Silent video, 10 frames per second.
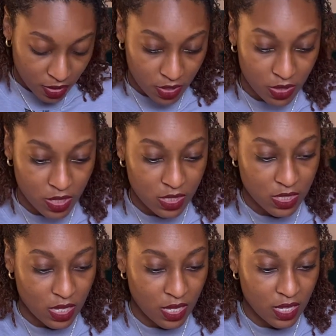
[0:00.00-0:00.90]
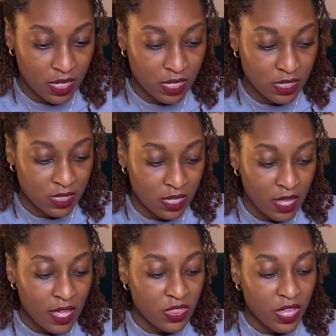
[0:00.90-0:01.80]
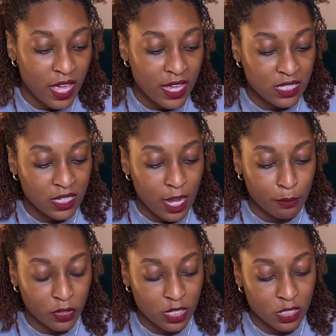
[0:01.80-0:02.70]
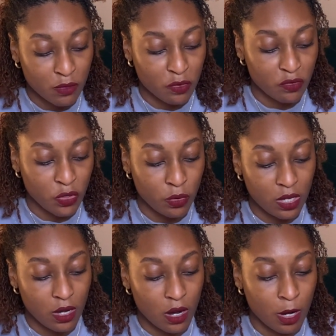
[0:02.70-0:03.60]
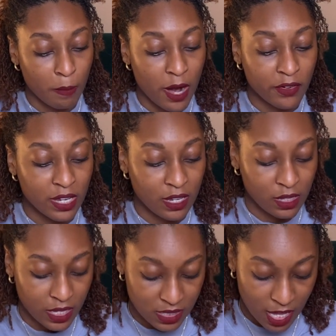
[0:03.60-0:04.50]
this is the Hesi Comprehensive Review RN NCLEX